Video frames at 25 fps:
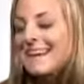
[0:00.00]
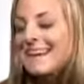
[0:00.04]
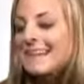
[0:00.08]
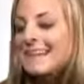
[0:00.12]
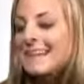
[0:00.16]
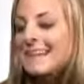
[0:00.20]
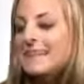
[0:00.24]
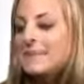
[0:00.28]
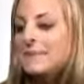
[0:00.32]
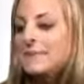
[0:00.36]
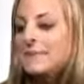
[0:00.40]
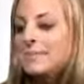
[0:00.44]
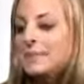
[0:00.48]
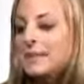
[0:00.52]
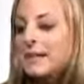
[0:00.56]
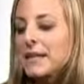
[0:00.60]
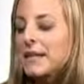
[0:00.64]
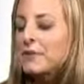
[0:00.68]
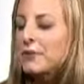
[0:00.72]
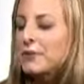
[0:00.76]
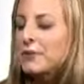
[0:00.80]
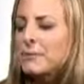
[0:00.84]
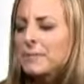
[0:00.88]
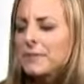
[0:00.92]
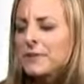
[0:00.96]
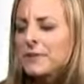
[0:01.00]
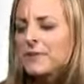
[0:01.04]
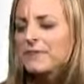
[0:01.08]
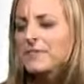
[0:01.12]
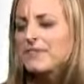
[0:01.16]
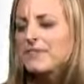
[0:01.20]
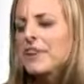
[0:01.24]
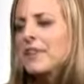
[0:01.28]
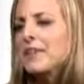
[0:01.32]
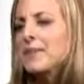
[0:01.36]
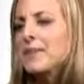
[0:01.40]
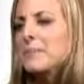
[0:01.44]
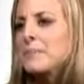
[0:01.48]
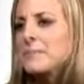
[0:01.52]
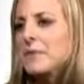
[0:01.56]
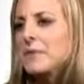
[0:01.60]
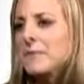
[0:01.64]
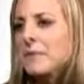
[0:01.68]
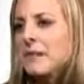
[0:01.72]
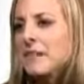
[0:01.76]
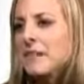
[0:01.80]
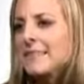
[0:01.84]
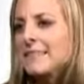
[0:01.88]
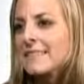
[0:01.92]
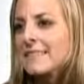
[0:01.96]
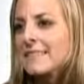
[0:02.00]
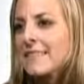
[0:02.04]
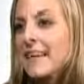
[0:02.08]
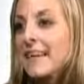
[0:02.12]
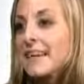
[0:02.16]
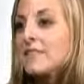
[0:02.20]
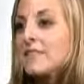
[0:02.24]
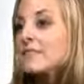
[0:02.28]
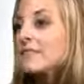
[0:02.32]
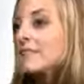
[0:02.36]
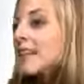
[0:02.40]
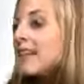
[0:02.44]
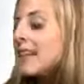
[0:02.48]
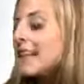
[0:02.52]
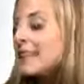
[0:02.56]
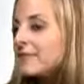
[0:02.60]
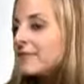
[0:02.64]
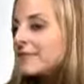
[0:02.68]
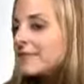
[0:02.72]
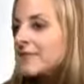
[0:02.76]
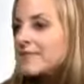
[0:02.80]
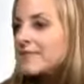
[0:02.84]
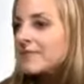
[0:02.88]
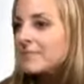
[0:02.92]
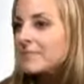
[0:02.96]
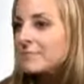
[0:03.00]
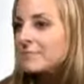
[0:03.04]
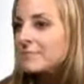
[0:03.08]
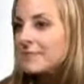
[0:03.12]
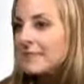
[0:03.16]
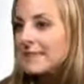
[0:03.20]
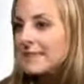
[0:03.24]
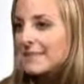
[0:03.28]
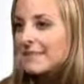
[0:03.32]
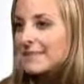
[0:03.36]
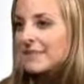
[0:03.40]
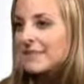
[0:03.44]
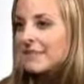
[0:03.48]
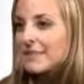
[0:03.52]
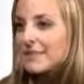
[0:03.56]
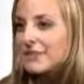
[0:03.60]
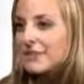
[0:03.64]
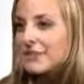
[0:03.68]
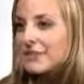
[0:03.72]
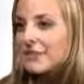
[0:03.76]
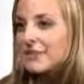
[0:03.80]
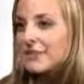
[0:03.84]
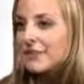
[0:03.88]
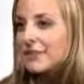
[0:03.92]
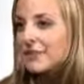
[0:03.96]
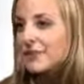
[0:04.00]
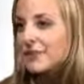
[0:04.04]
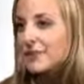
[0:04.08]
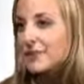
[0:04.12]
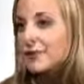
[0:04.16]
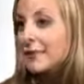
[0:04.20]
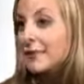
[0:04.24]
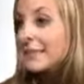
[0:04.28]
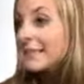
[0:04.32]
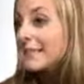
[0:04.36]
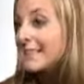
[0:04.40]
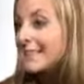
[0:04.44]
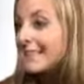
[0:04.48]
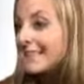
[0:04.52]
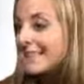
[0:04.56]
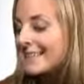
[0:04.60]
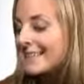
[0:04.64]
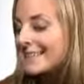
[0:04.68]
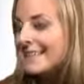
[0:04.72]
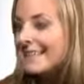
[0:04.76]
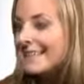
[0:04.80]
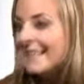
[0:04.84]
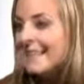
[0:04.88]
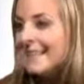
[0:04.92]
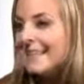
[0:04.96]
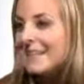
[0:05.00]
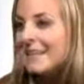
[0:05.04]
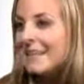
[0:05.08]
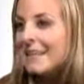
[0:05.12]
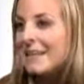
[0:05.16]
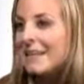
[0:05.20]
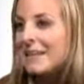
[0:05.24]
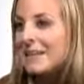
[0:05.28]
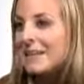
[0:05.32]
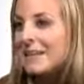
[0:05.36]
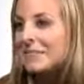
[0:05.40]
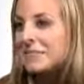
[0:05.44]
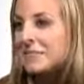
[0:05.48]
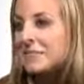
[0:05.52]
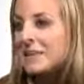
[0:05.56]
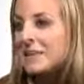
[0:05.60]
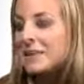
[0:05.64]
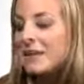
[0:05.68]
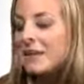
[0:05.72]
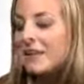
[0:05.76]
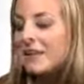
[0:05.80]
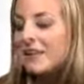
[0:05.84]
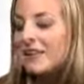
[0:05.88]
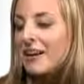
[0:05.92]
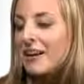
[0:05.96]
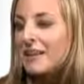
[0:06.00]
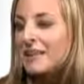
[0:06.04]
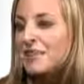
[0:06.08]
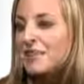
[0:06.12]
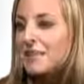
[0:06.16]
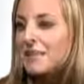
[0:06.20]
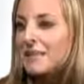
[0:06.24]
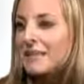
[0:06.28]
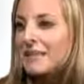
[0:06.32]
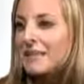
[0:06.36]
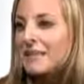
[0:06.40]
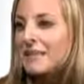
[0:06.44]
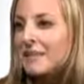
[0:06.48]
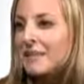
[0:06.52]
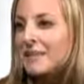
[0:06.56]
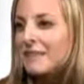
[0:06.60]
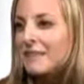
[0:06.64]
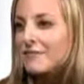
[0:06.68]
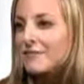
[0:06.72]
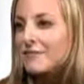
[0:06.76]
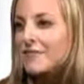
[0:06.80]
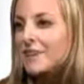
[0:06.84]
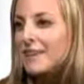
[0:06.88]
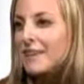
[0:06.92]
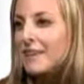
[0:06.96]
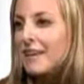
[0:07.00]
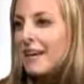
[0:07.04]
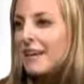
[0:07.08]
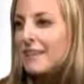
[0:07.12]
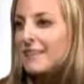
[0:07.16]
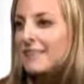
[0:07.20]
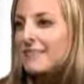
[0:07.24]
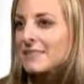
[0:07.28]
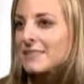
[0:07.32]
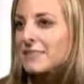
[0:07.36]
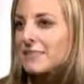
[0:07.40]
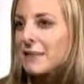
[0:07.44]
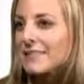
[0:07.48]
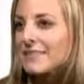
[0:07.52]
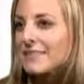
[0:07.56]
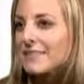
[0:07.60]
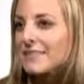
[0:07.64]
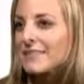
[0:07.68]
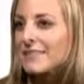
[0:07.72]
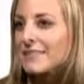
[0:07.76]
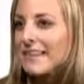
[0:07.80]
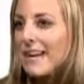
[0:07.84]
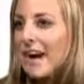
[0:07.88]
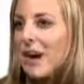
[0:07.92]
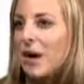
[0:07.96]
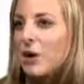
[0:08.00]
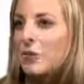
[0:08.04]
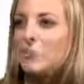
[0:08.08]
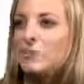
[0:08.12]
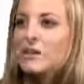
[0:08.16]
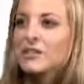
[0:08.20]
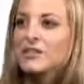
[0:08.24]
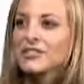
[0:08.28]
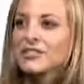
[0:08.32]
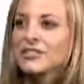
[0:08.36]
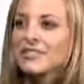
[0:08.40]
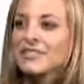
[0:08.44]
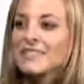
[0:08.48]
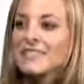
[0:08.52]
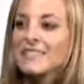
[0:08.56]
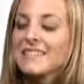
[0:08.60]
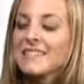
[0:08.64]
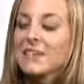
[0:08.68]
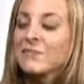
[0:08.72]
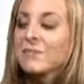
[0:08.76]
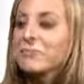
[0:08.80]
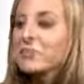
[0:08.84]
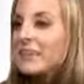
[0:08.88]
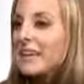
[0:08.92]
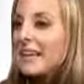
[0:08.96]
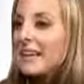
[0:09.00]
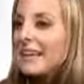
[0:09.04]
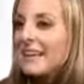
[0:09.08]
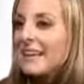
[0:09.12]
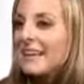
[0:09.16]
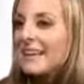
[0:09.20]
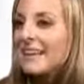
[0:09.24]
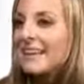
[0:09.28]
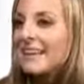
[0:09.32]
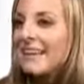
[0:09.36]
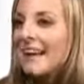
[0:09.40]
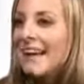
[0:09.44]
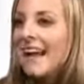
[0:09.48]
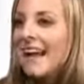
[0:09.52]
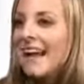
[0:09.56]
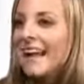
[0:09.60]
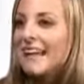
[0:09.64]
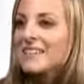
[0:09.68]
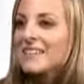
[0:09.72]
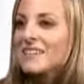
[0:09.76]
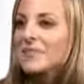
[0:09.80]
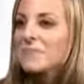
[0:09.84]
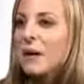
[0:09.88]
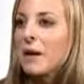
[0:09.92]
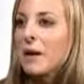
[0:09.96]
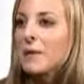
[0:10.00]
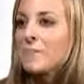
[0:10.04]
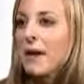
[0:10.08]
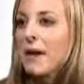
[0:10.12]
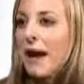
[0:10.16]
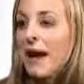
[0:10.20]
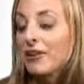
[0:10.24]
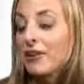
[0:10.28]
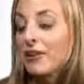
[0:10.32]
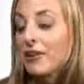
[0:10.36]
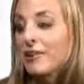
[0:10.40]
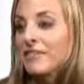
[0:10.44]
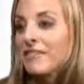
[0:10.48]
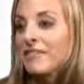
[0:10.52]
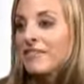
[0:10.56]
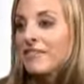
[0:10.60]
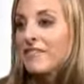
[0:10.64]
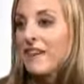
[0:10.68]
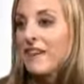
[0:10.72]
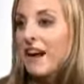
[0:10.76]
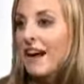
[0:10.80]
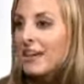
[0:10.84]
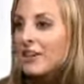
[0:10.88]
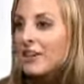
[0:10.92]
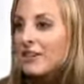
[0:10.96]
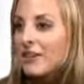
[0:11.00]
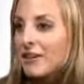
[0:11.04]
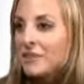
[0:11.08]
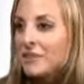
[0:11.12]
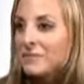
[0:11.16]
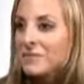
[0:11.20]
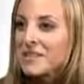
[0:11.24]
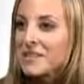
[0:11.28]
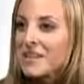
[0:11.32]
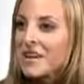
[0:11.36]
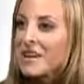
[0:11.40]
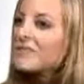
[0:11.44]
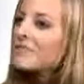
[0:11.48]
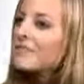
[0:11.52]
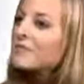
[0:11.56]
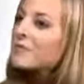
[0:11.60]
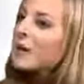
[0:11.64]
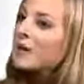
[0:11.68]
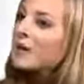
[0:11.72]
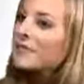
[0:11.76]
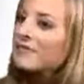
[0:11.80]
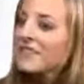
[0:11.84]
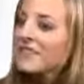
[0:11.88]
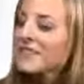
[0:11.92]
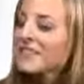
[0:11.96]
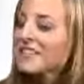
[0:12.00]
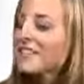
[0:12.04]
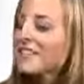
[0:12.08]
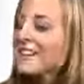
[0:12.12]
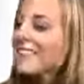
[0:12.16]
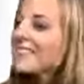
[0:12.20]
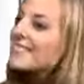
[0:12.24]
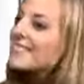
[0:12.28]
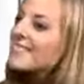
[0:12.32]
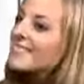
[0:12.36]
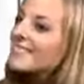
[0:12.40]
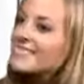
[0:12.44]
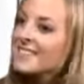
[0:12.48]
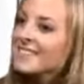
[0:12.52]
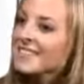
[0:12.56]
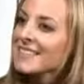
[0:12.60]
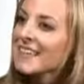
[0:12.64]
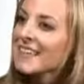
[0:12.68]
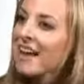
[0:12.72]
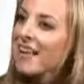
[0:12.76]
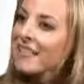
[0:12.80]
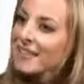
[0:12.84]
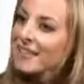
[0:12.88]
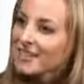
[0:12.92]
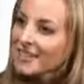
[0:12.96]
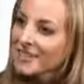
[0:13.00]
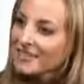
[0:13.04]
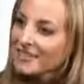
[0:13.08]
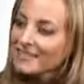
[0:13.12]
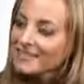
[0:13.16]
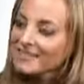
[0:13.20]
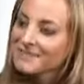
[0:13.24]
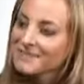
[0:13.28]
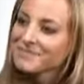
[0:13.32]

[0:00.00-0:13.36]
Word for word: Mm-hmm. Um, but I grew up around firearms my entire life and basically took it for granted. Mm-hmm. Um, so when I graduated, I didn't realize basically how much estate planning and my background in firearms kind of went very nicely together. Yeah.